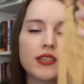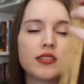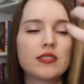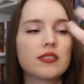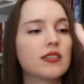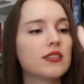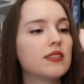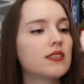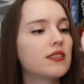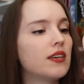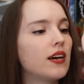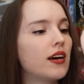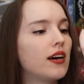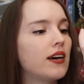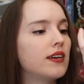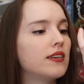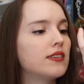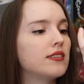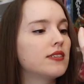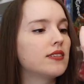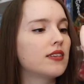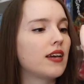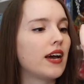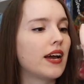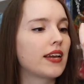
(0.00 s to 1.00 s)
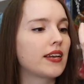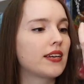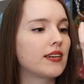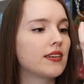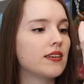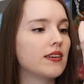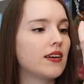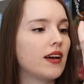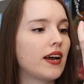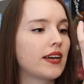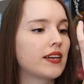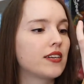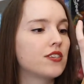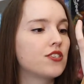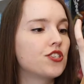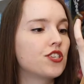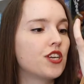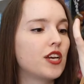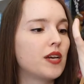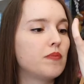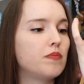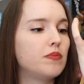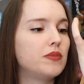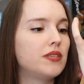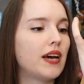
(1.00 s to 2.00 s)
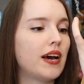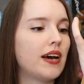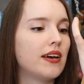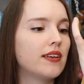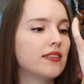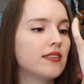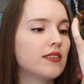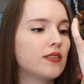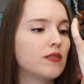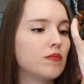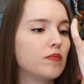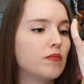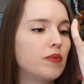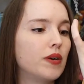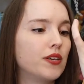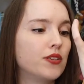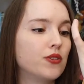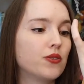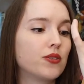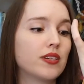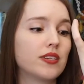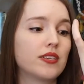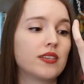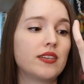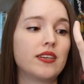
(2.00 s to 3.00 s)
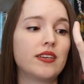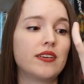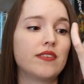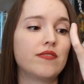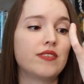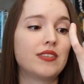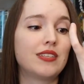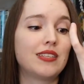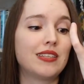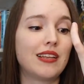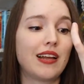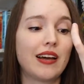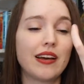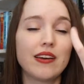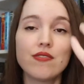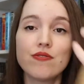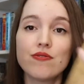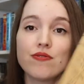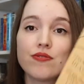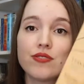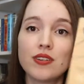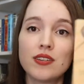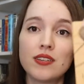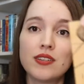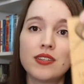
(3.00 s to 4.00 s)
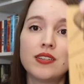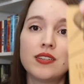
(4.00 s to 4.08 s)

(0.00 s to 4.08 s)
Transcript: that says, I can shape death, but you can give it life.